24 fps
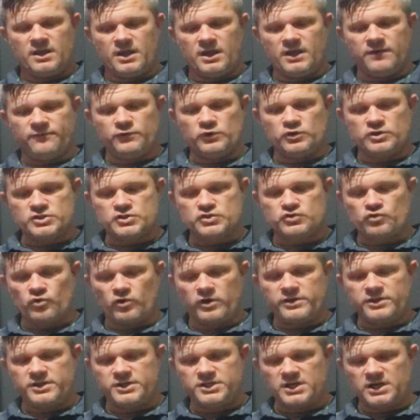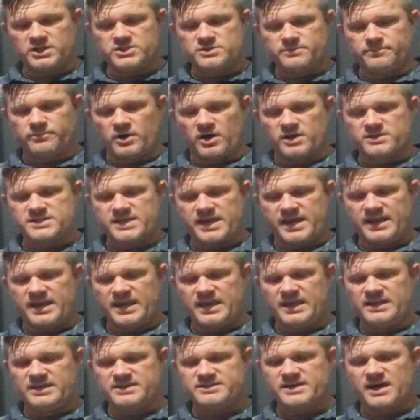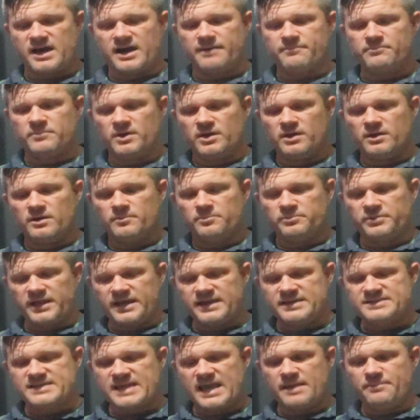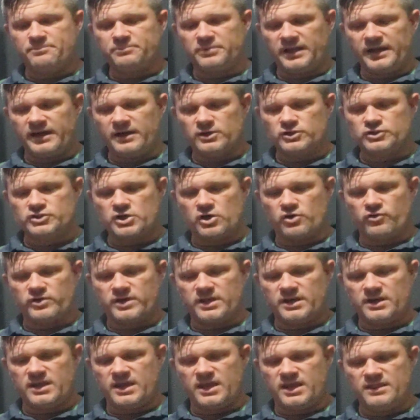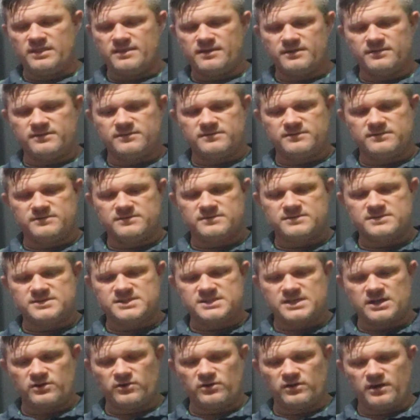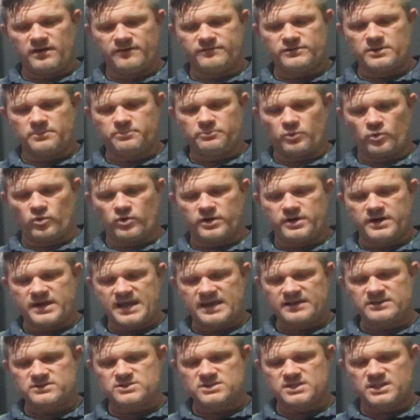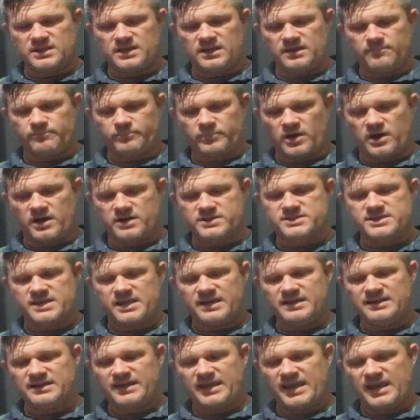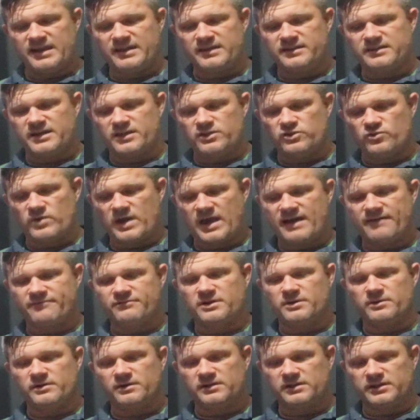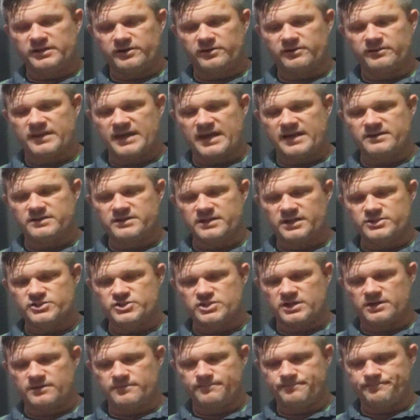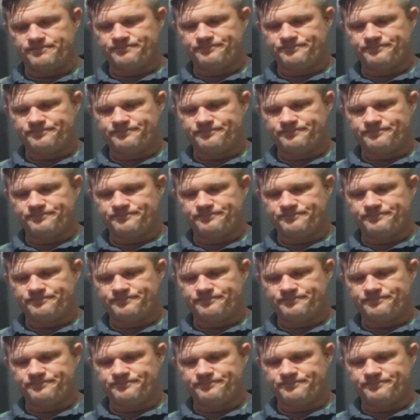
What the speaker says: If you destroy the dungeon boss at any time, place a player token in the center of the board next to the boss, indicating that you have cleared that dungeon.